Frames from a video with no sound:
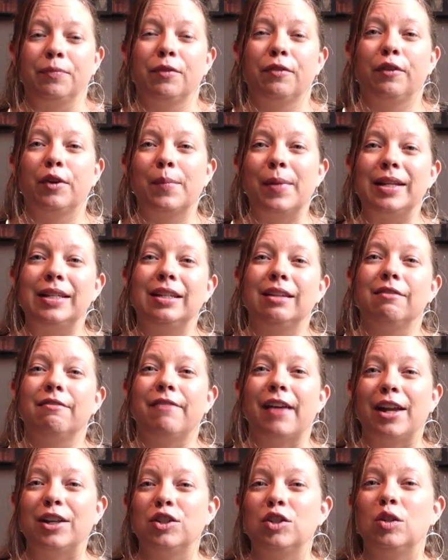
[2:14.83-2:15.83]
fermented
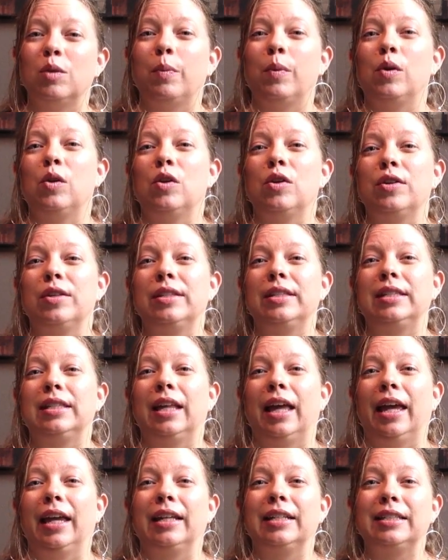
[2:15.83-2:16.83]
vegetables
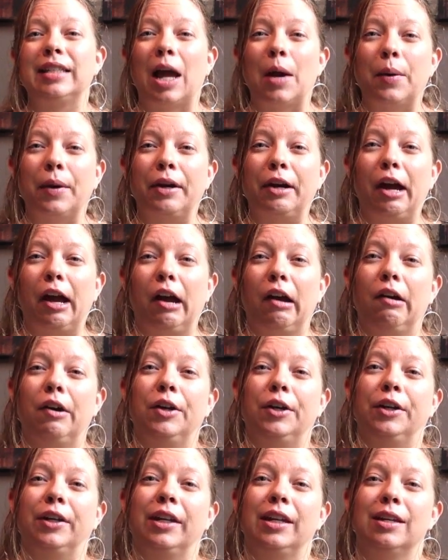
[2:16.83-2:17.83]
like sauerkraut or